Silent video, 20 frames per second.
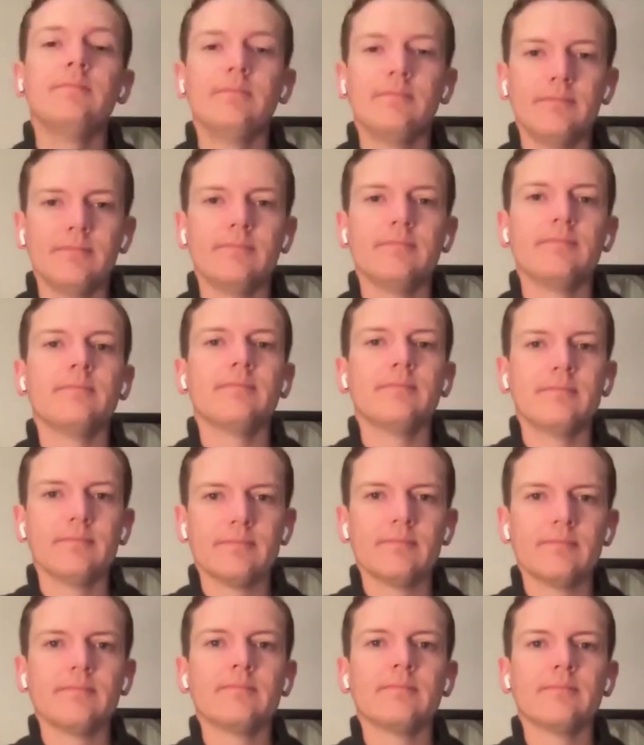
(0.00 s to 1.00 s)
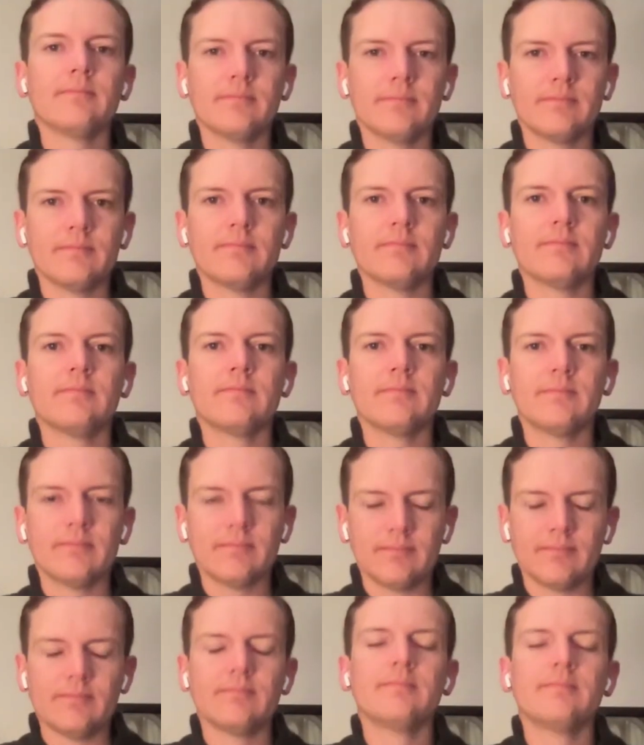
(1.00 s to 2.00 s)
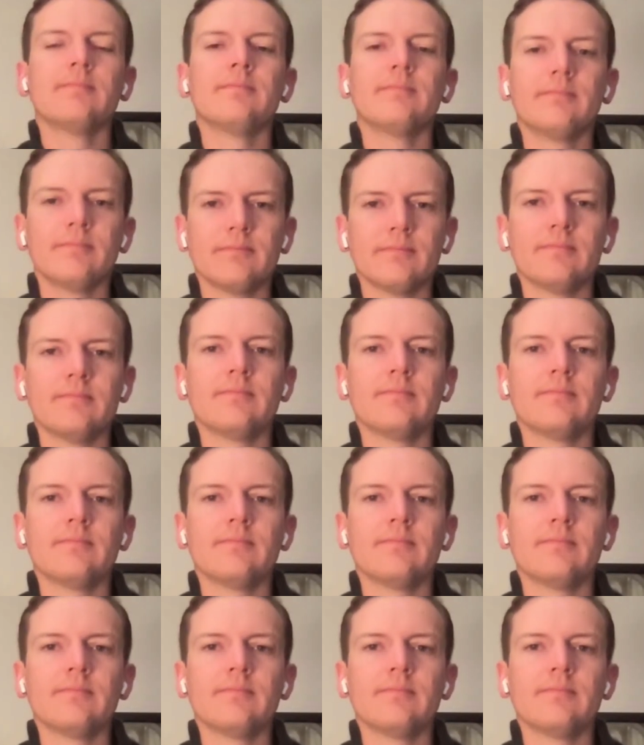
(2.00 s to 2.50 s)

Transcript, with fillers: it's not particularly Stoic, that that